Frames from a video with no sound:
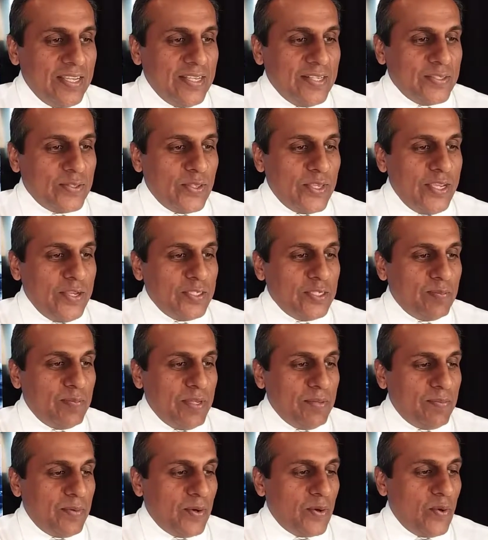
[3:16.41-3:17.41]
So here's
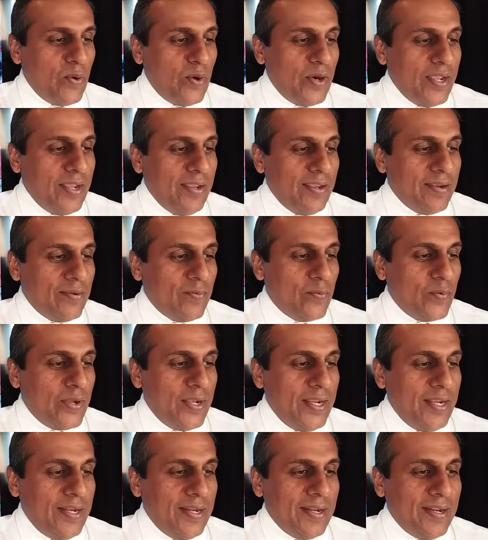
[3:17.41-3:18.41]
Bill McCoy,
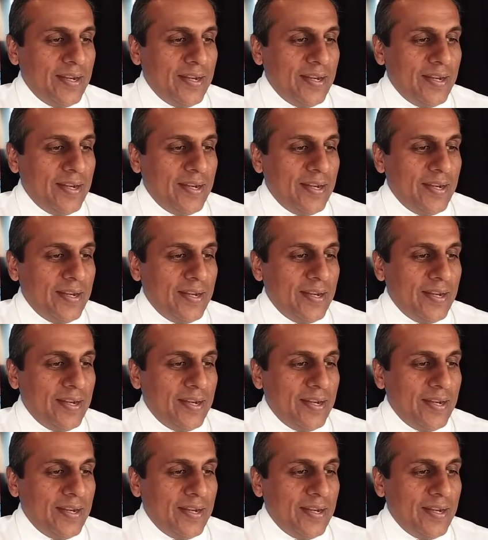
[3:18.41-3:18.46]
right?